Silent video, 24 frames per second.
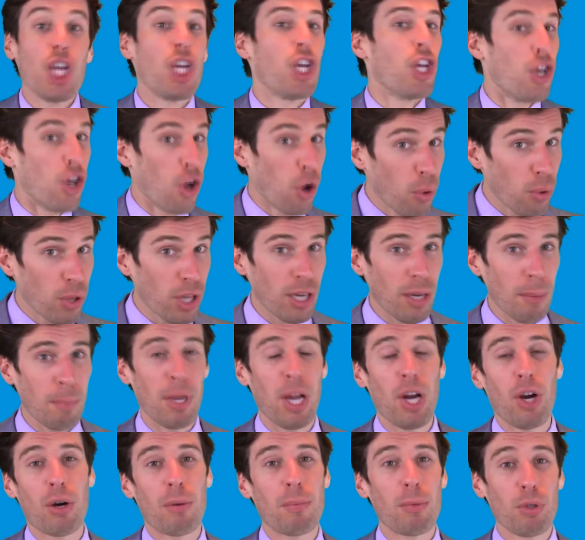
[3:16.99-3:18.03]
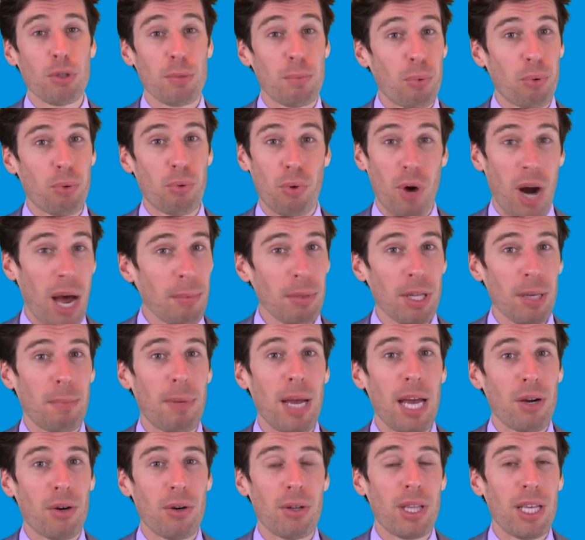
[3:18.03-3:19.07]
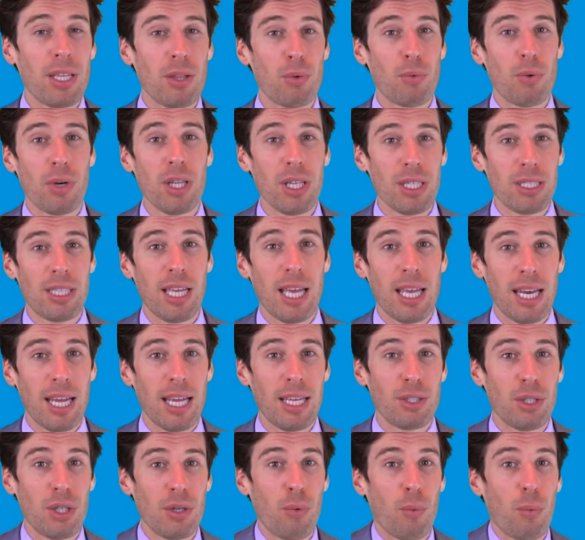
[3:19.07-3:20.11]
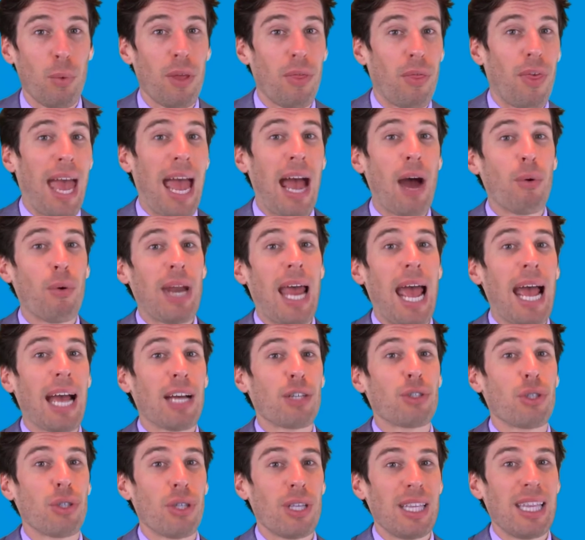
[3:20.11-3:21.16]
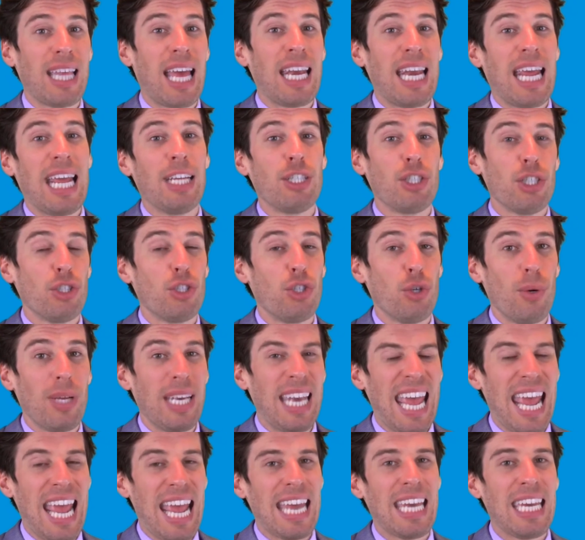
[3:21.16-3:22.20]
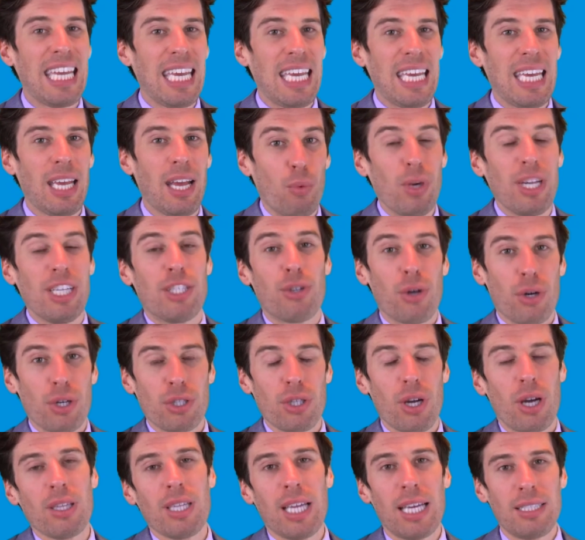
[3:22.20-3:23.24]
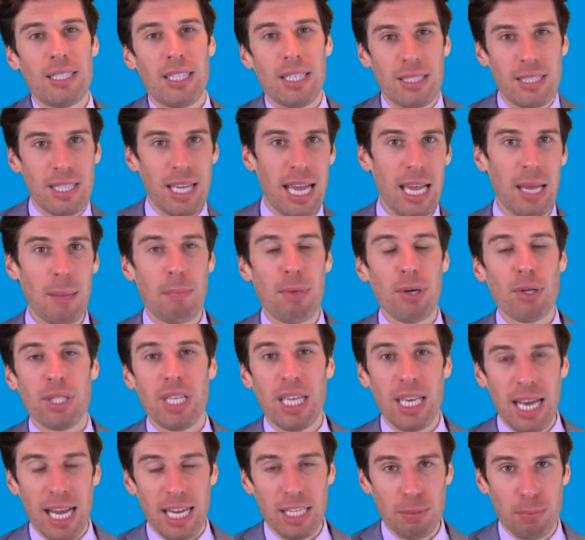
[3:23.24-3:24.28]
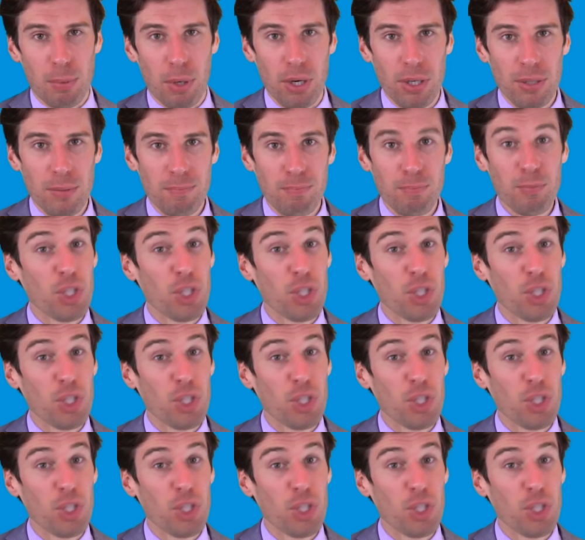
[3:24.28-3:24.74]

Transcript: You know the comparables probably better than the real estate agent without actually that agent doing any research, unless it's a building expert.